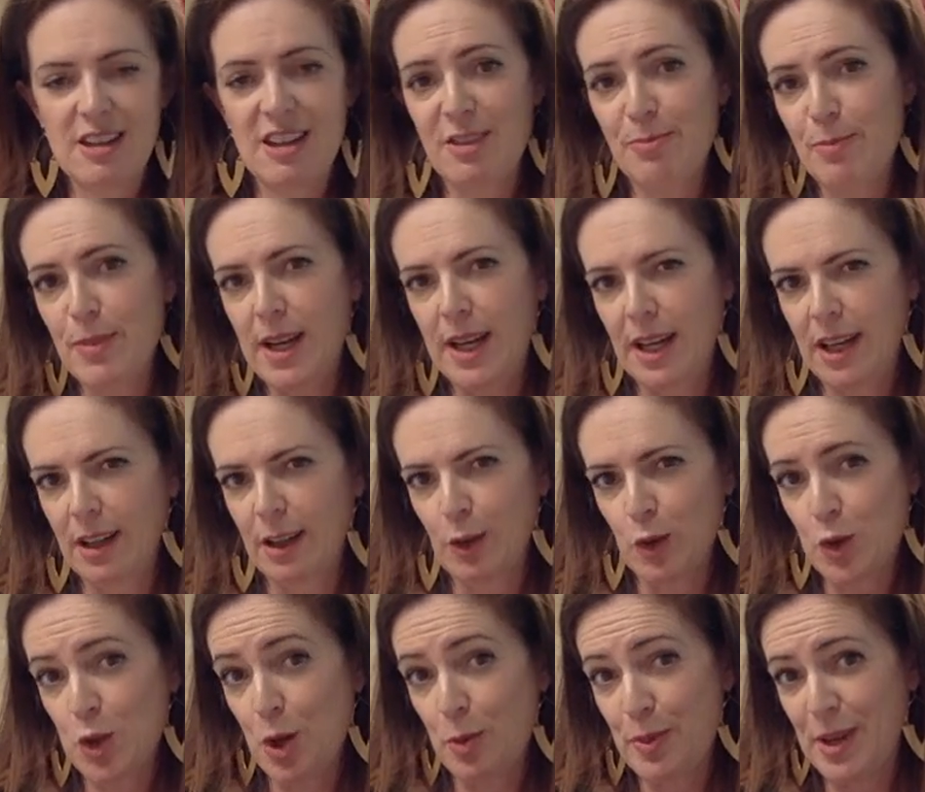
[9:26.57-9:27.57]
I've made a little
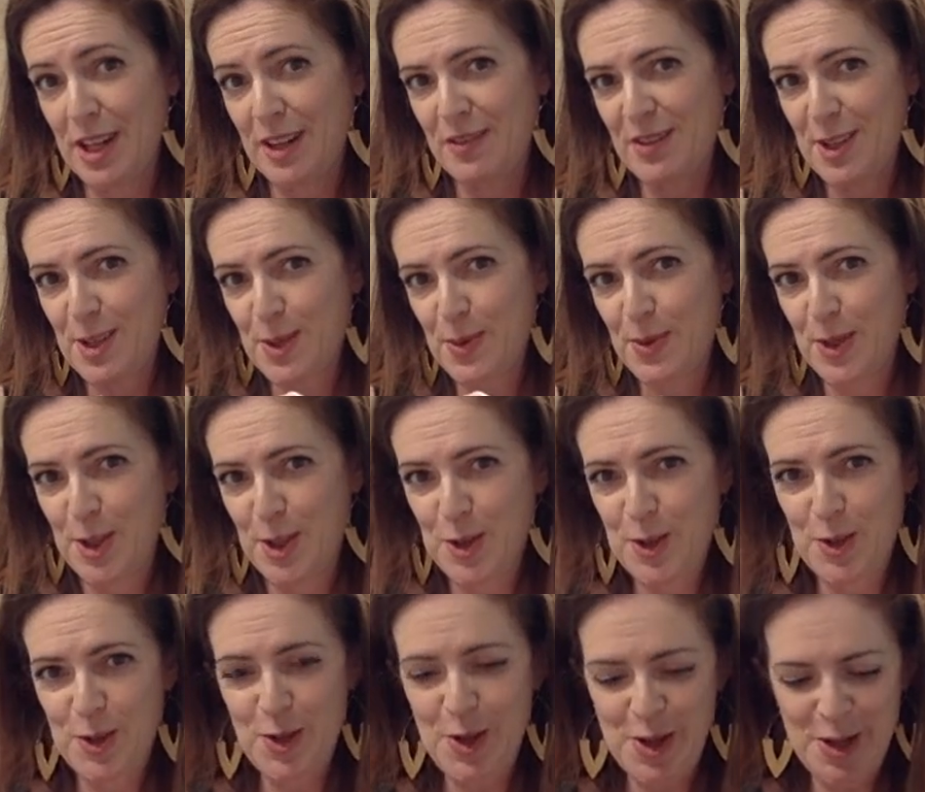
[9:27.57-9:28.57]
top out of this one
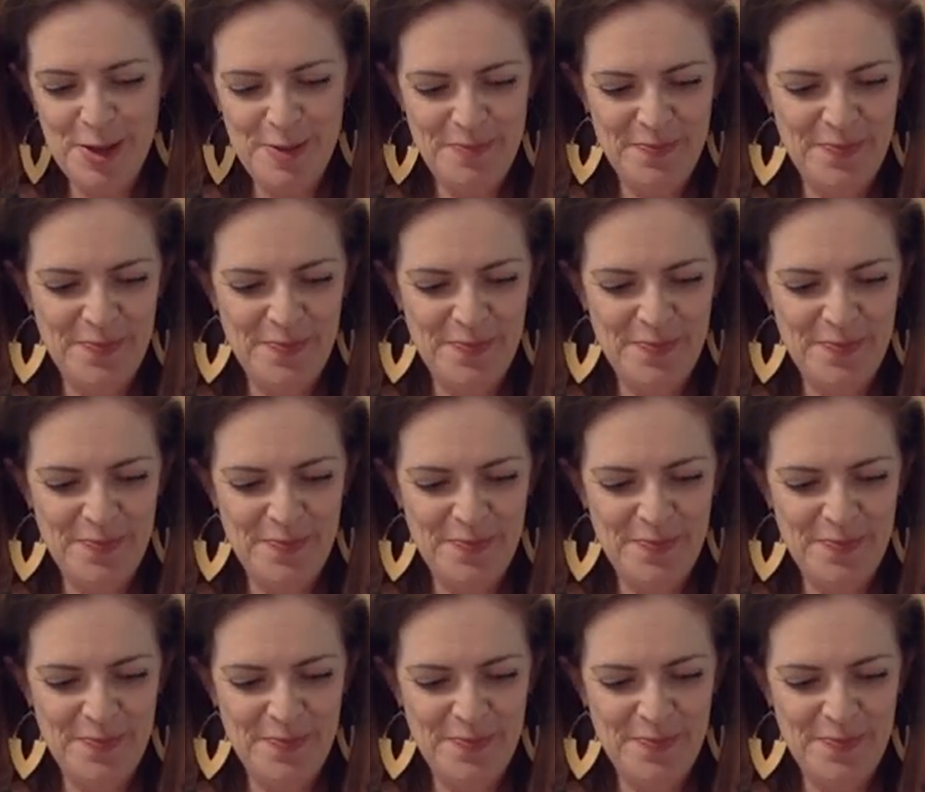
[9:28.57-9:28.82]
too.